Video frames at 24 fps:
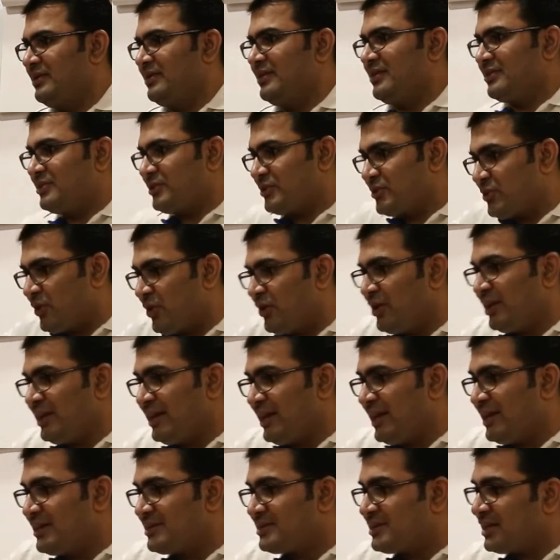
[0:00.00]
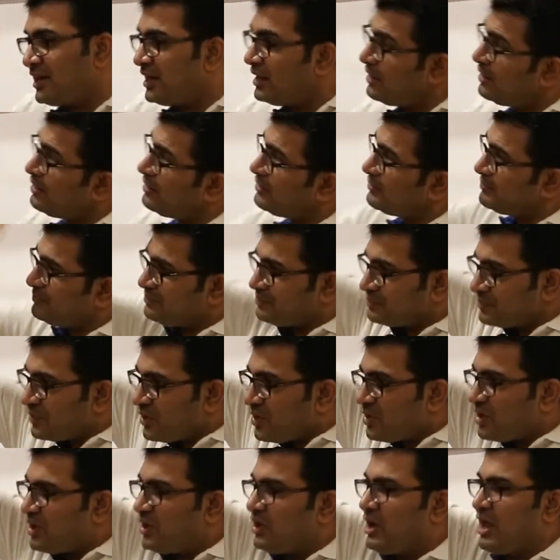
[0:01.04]
So, coordination,
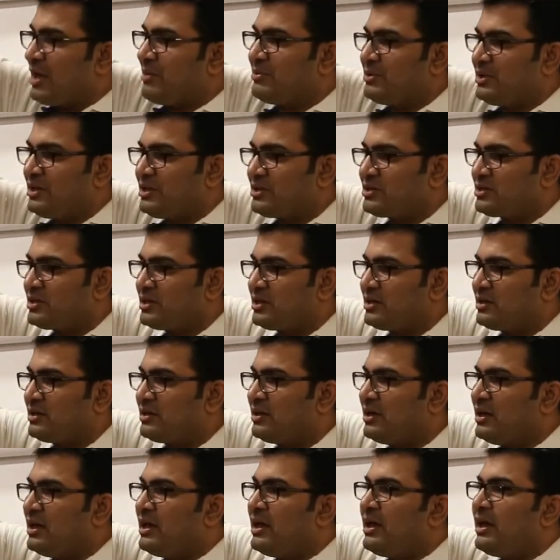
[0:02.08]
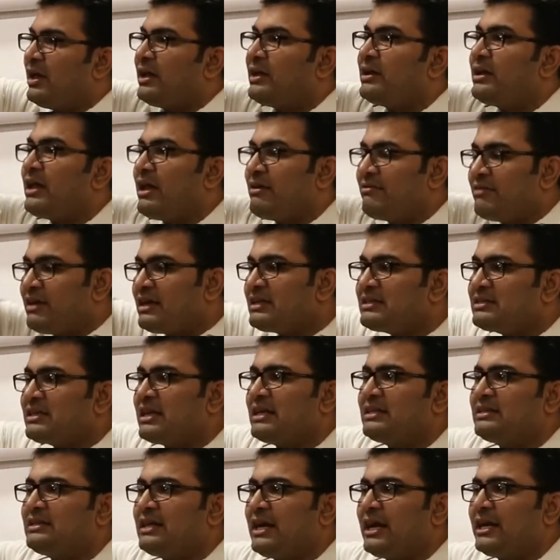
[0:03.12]
collaboration. And having
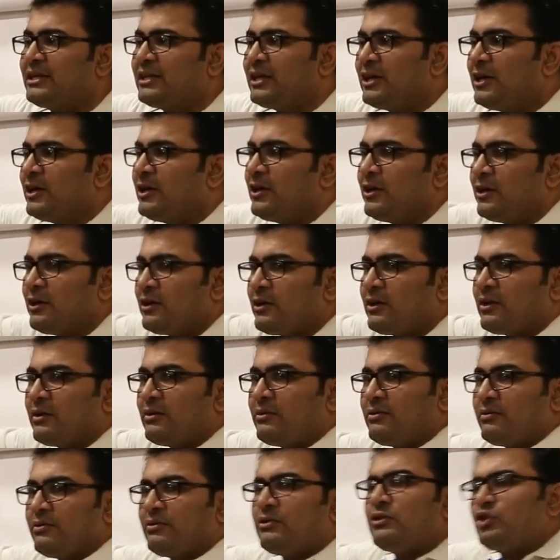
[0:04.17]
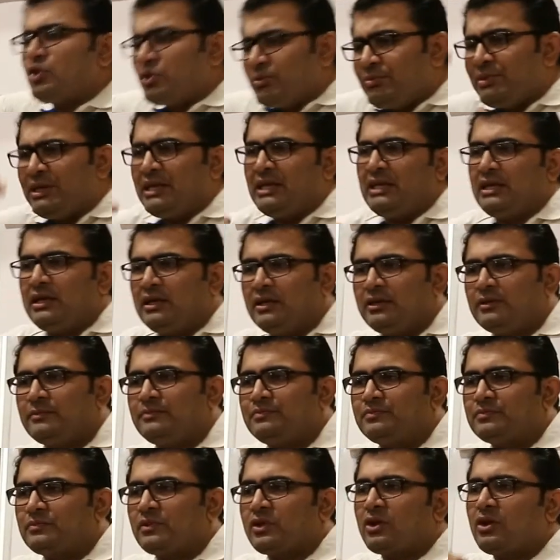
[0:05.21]
said that, to me,
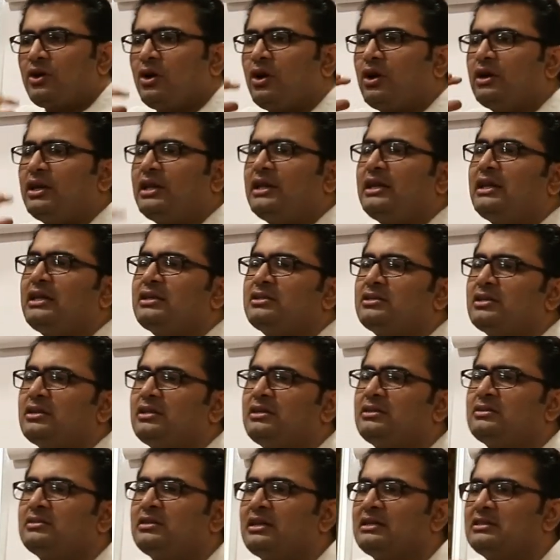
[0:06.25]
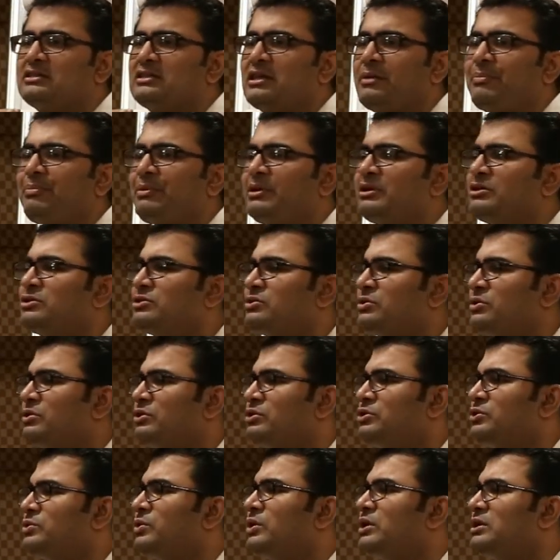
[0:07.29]
coordination is the stepping stone
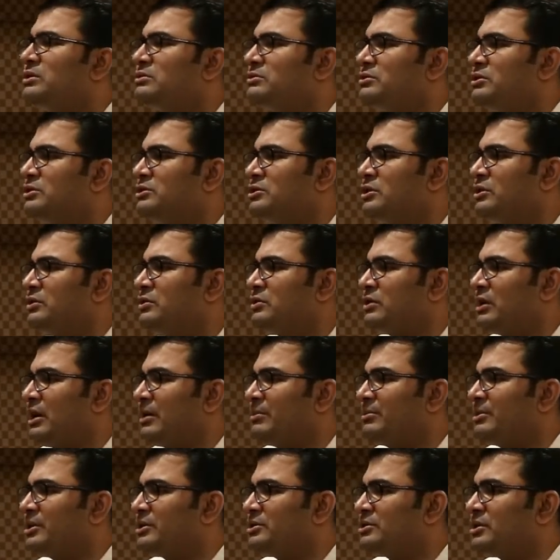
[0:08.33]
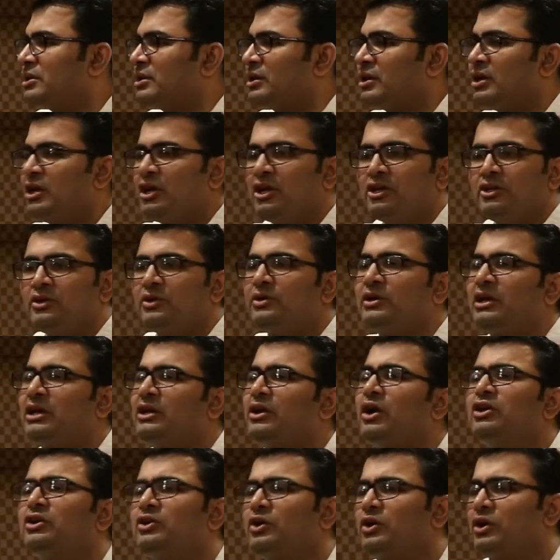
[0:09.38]
towards reaching collaboration. You
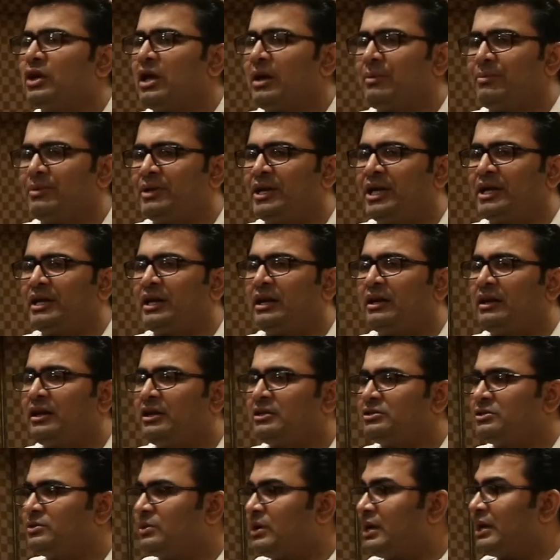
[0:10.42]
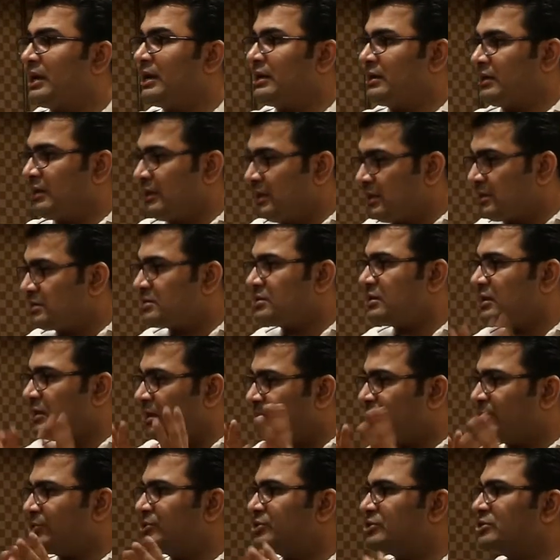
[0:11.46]
cannot collaborate unless you are at least in a
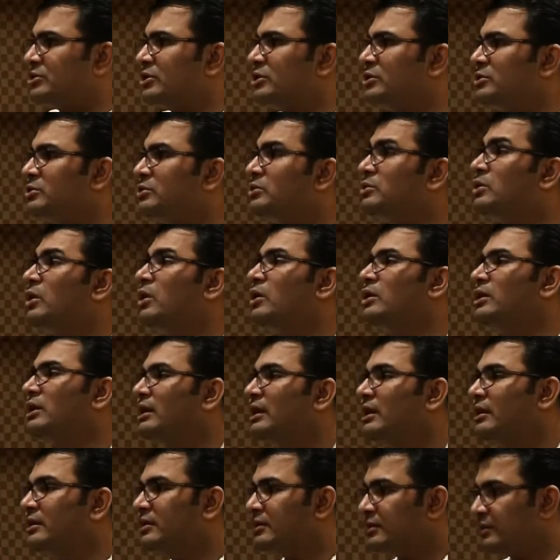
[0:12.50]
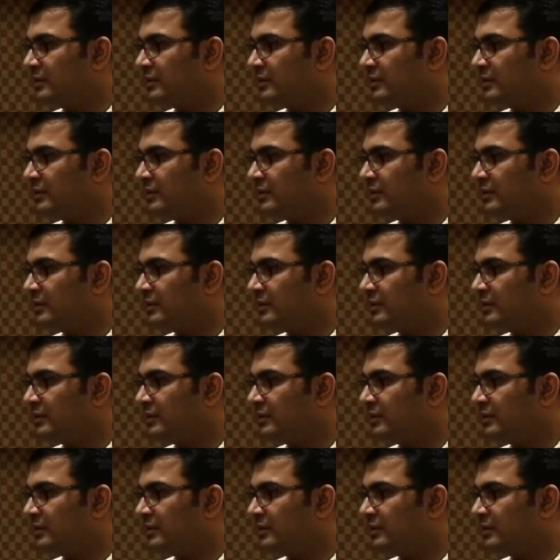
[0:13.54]
position to coordinate.